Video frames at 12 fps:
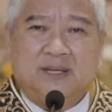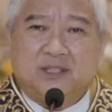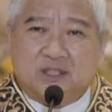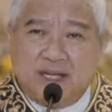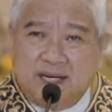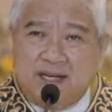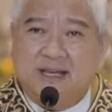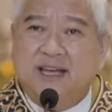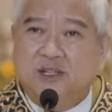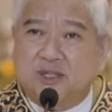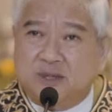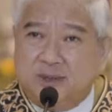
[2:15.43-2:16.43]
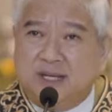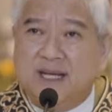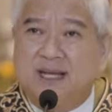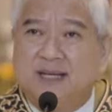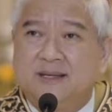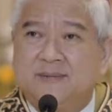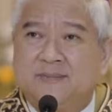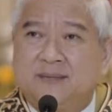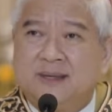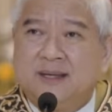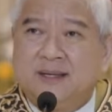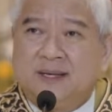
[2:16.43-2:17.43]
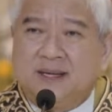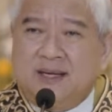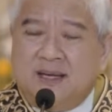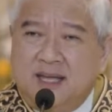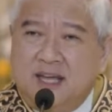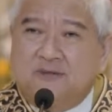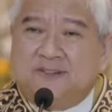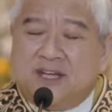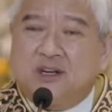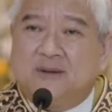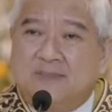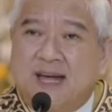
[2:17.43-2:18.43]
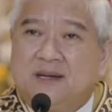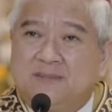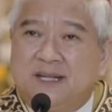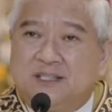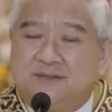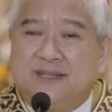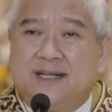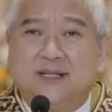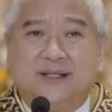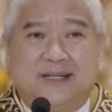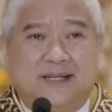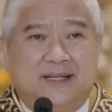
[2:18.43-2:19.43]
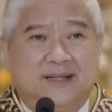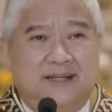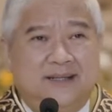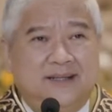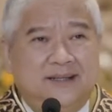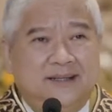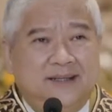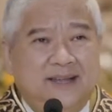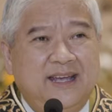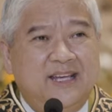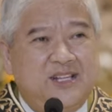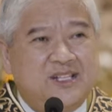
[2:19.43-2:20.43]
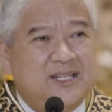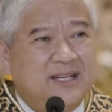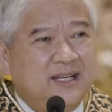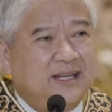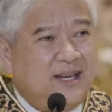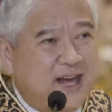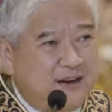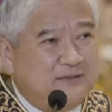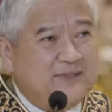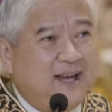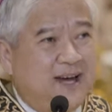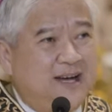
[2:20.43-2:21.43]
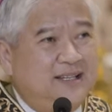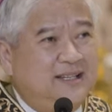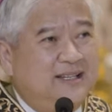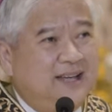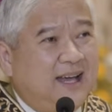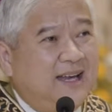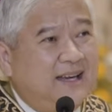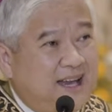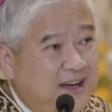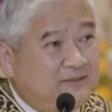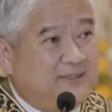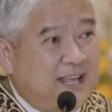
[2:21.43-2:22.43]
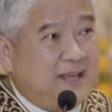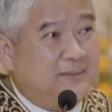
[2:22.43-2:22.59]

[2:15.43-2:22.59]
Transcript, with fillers: But truly and truly, if the commandment of the Lord is love God and love